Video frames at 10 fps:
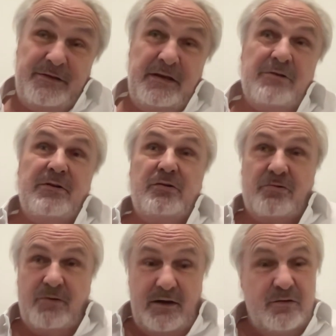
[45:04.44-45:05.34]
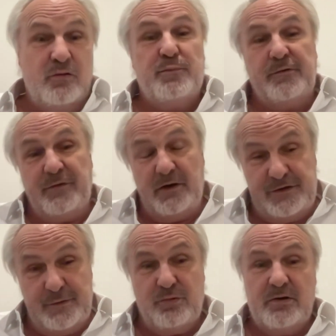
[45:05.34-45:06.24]
here in Ukraine who provide
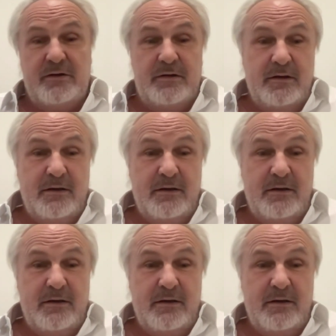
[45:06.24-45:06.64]
support.